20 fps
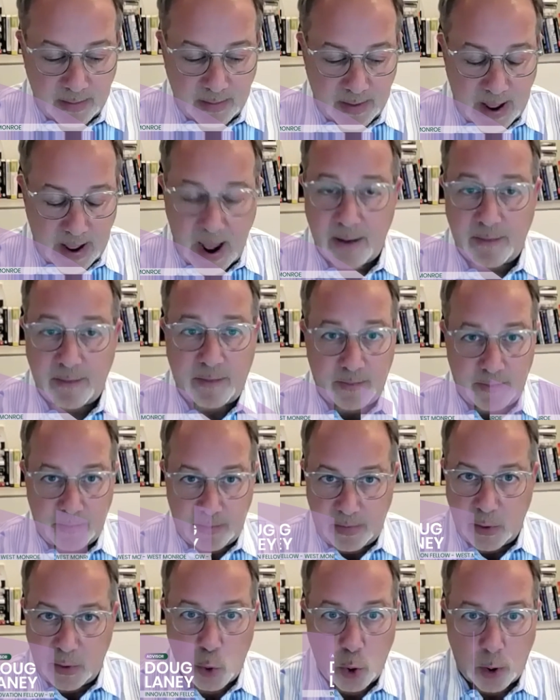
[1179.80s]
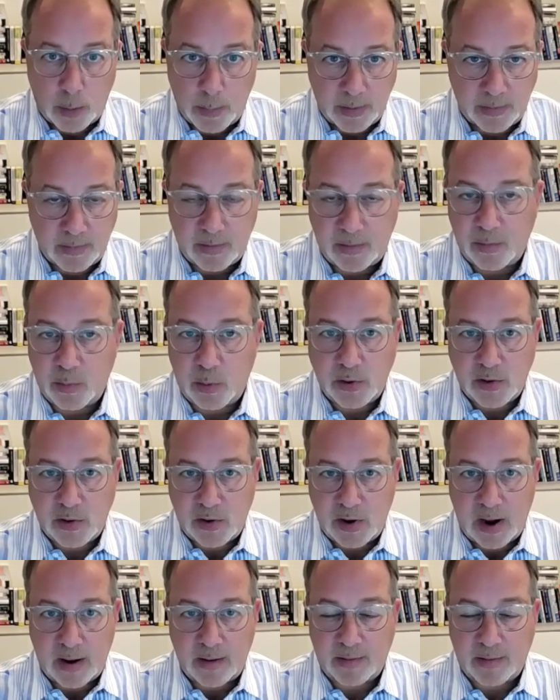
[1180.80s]
they have their core business,
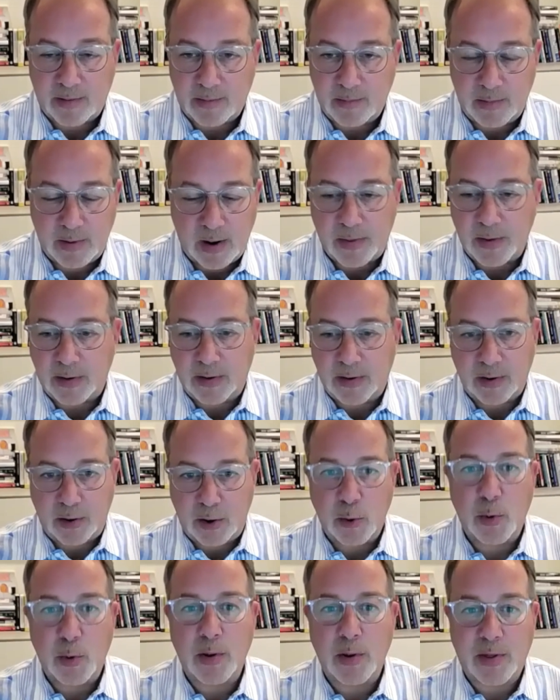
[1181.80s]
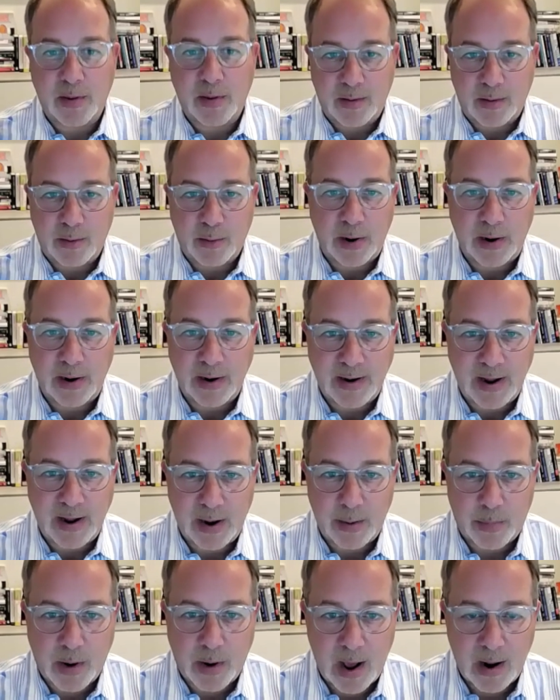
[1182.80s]
which has nothing to do with creating
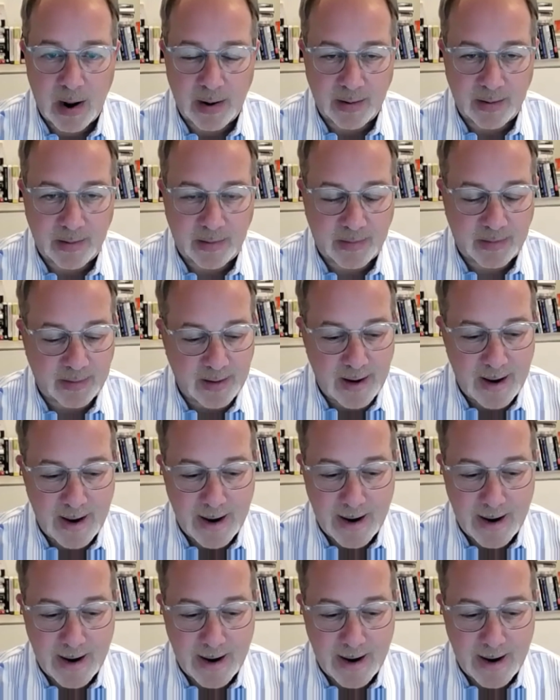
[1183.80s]
data products.